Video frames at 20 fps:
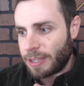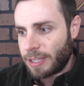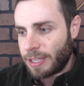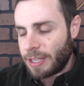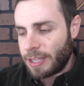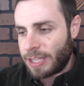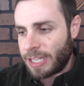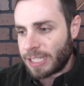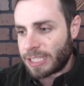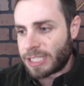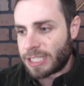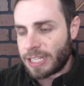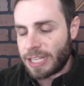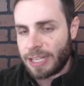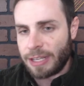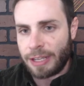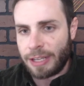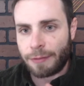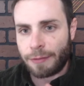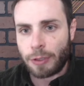this,
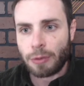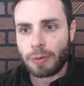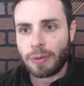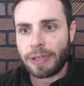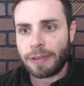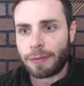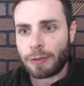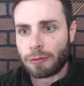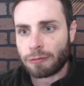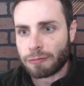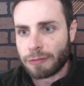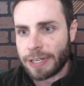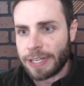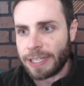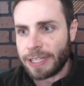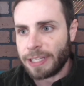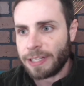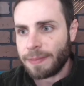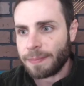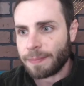if you
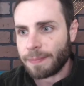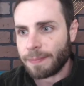read,